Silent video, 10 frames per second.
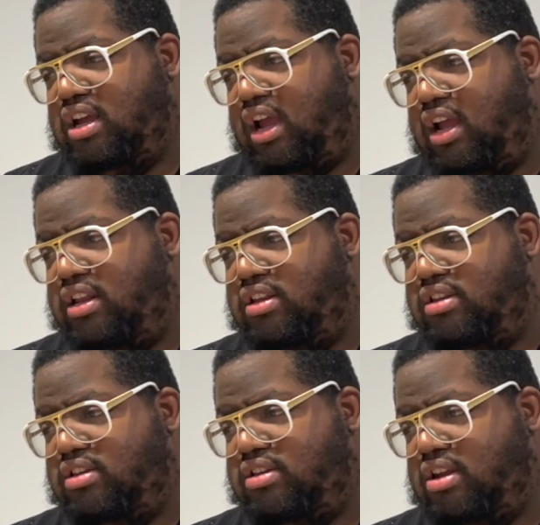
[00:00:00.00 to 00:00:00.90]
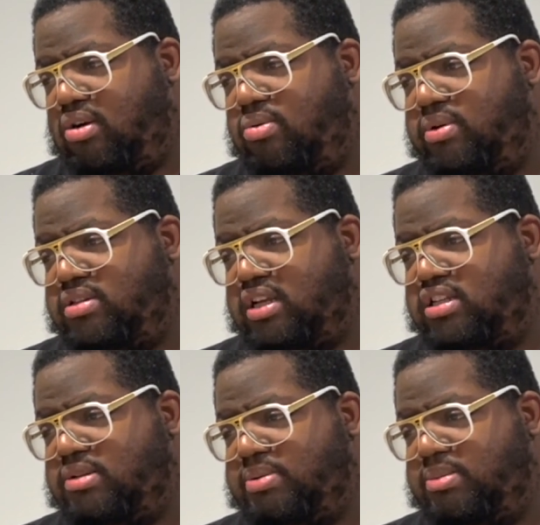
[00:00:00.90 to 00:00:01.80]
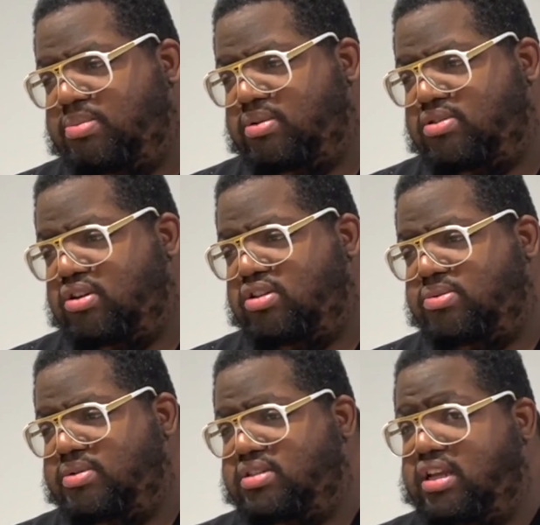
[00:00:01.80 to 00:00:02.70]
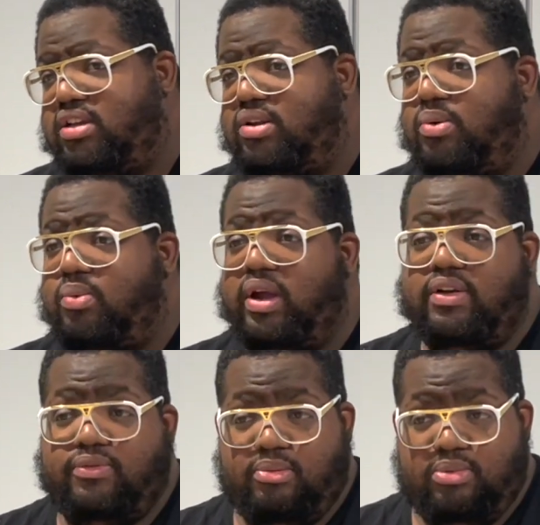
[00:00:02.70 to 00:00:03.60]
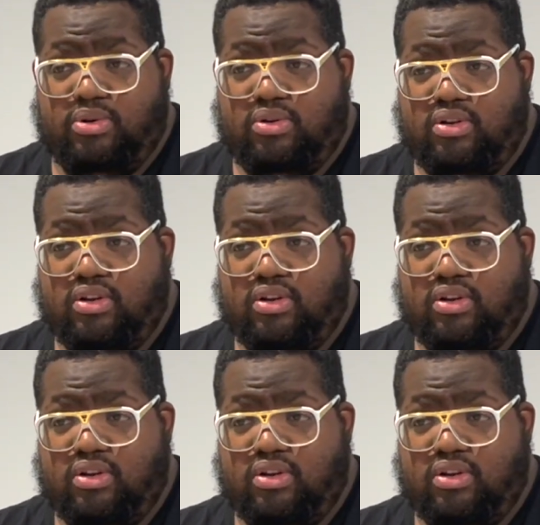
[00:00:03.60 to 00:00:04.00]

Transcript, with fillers: And I always say to people, it's not until it's taken away from you